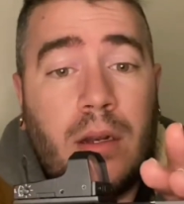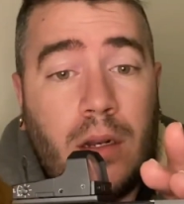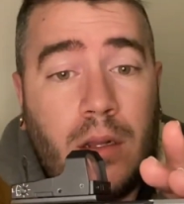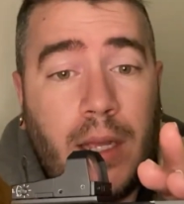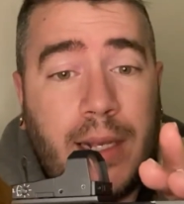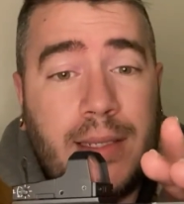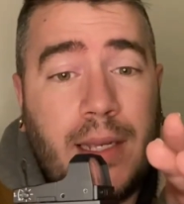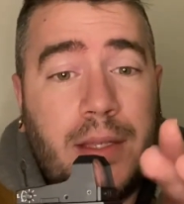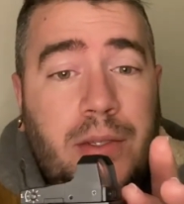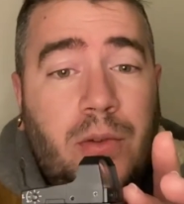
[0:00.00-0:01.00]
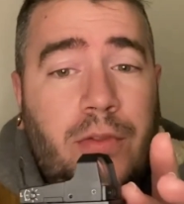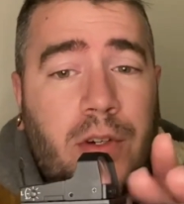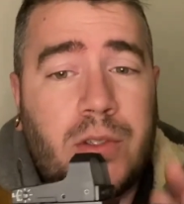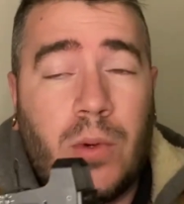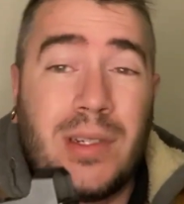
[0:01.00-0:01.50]
Like I said, this
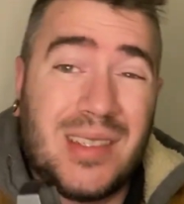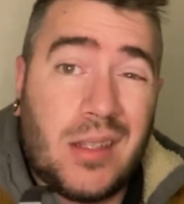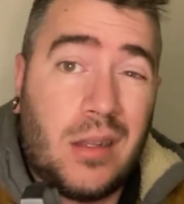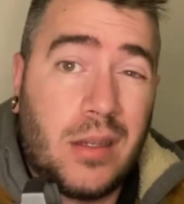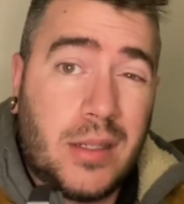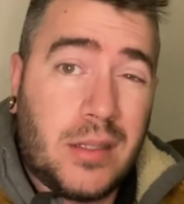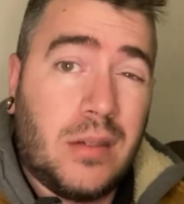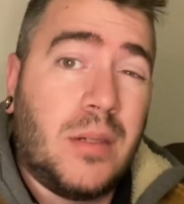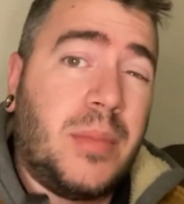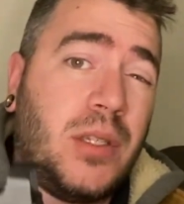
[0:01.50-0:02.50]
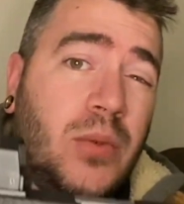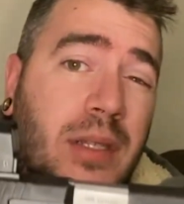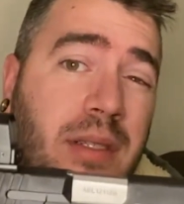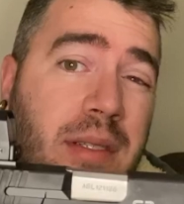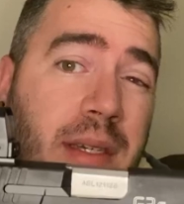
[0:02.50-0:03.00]
universal one does not look as good, but you
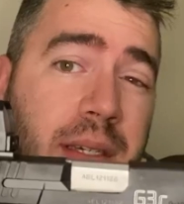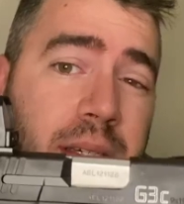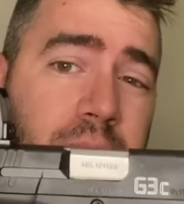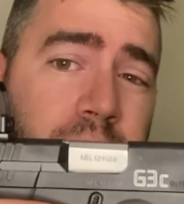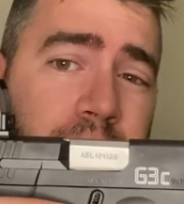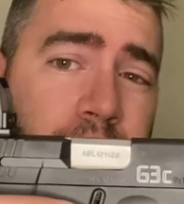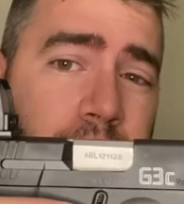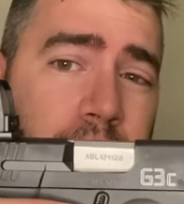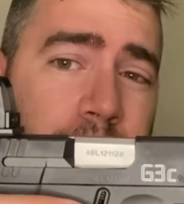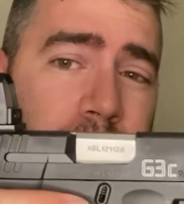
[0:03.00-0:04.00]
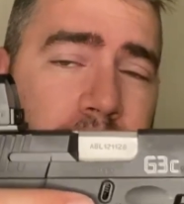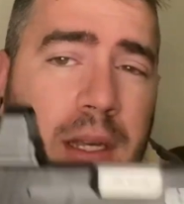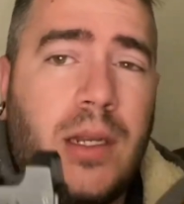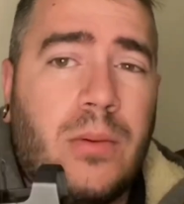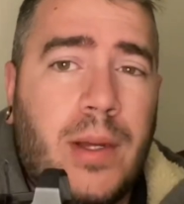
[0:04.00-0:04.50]
can stick pretty much
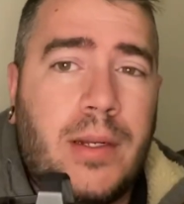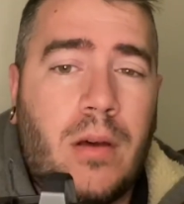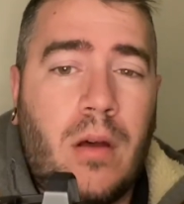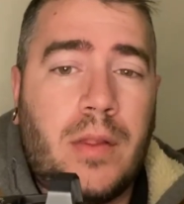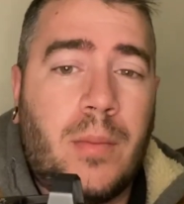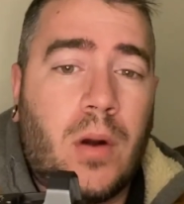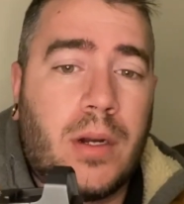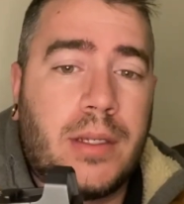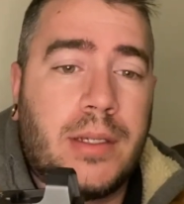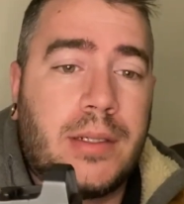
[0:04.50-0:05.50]
any red dot on the market